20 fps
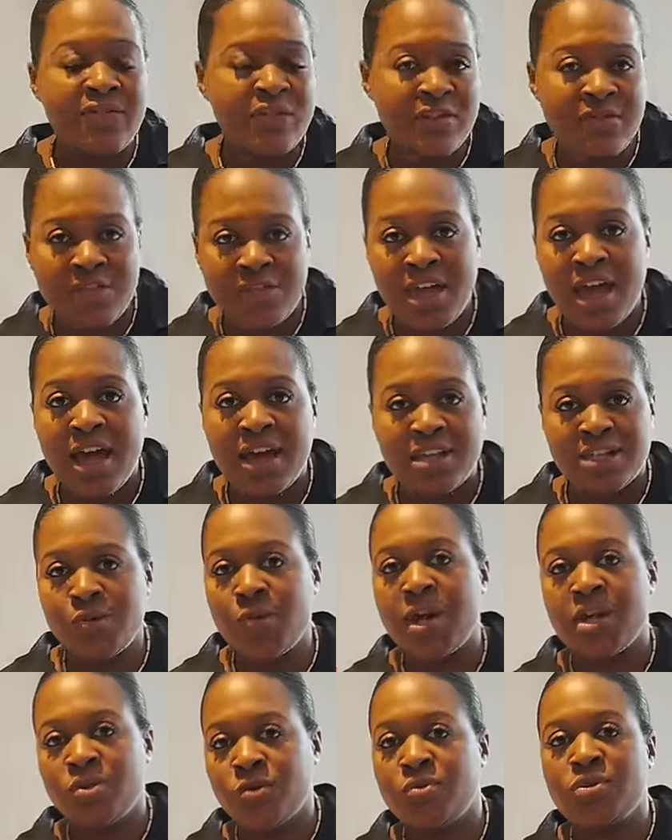even that is
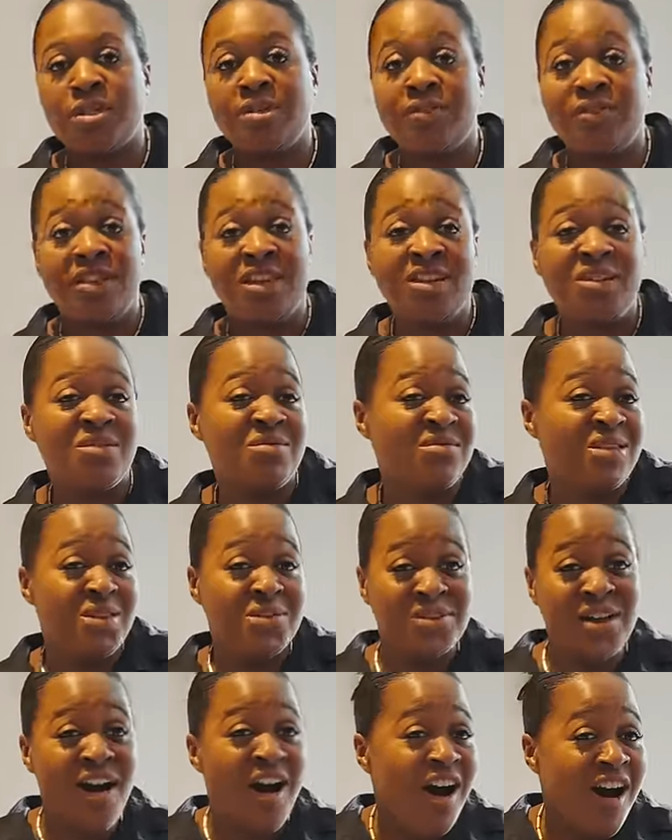quite daunting for you, use
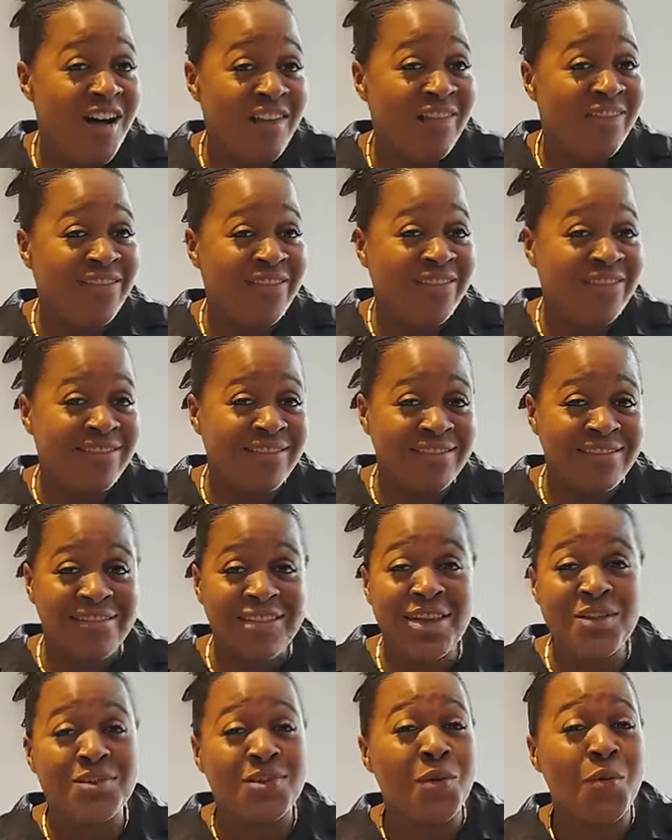half. Yeah.
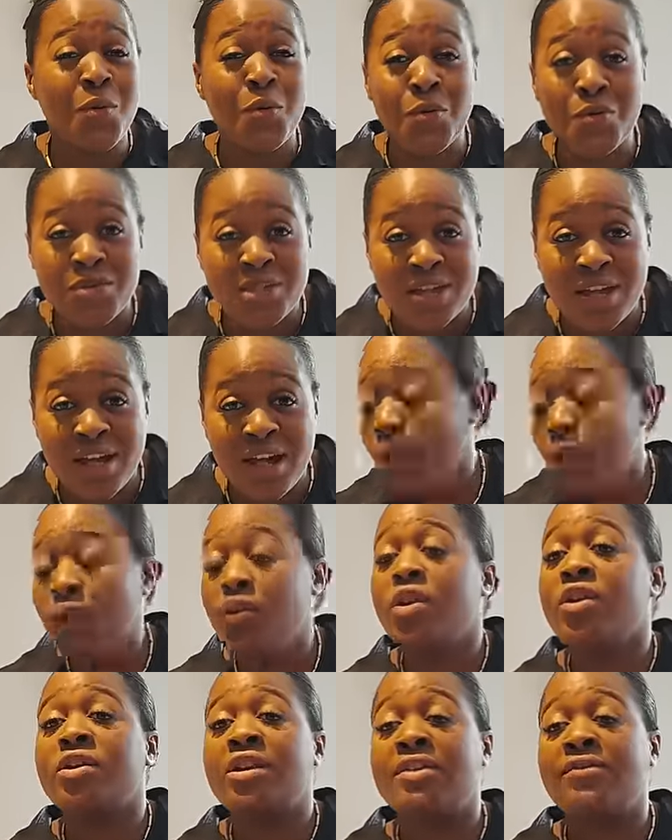Use a quarter, or
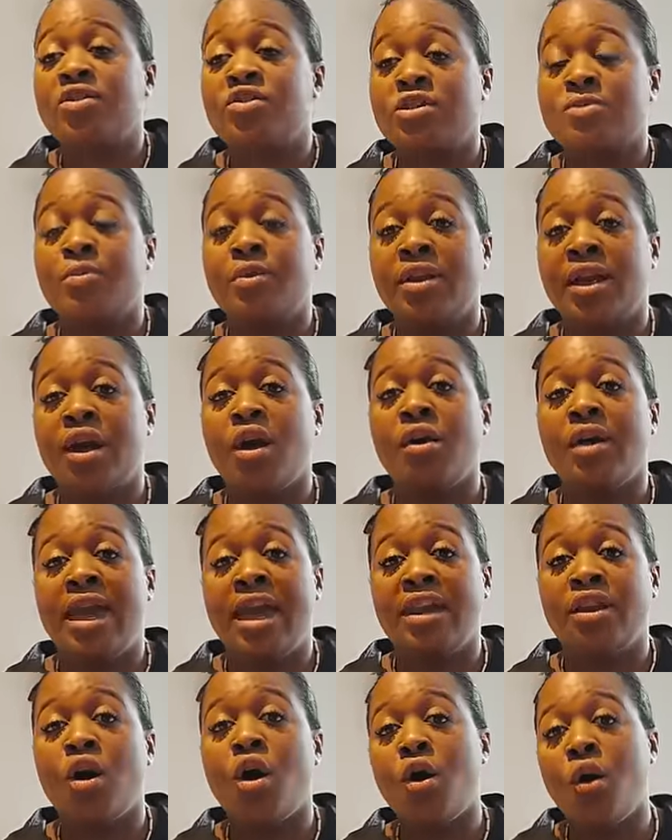you could even just put it
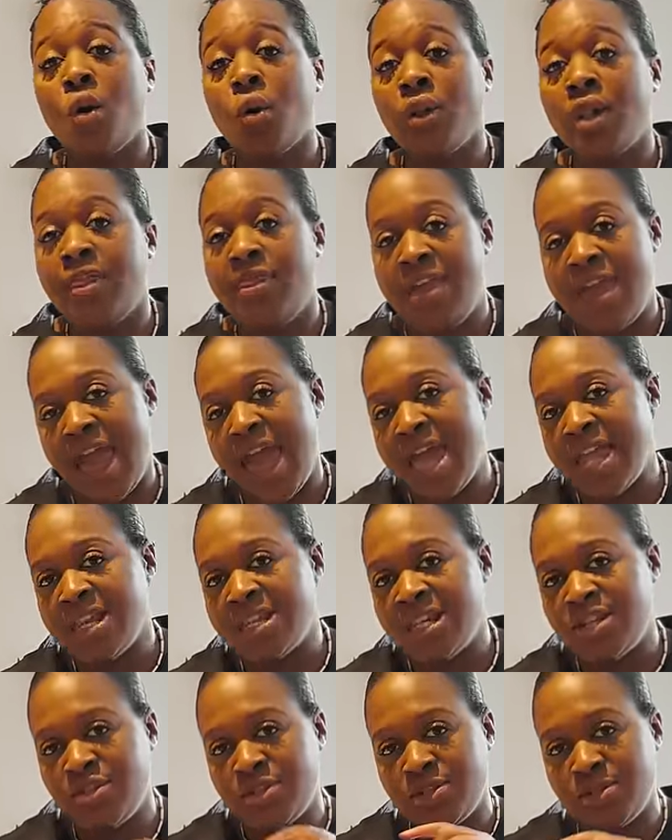in whole at the end
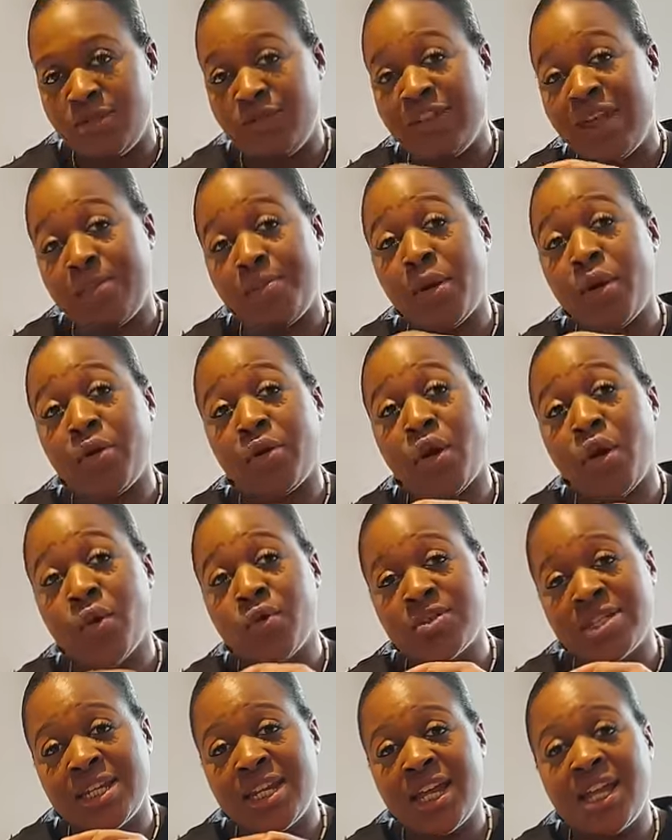and just sort of like poke
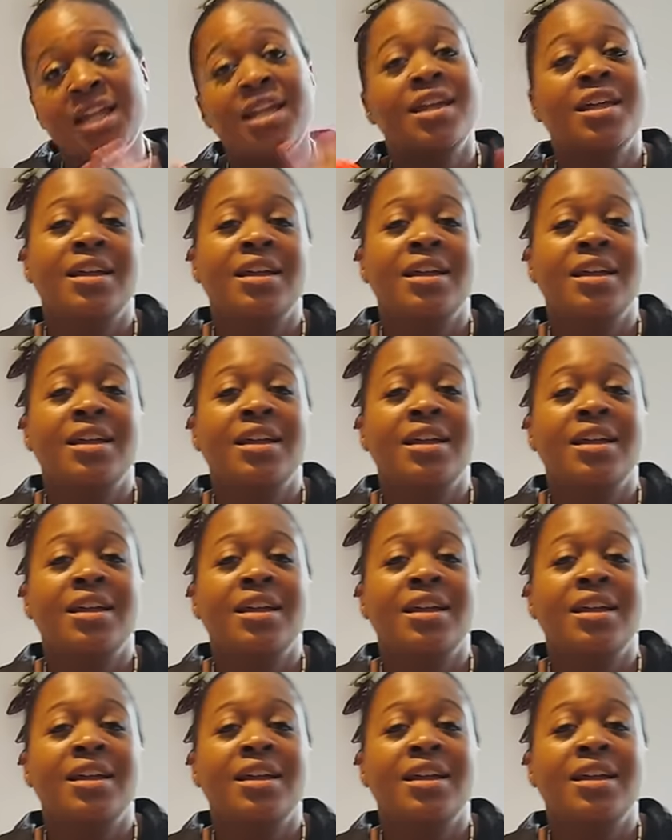holes in it.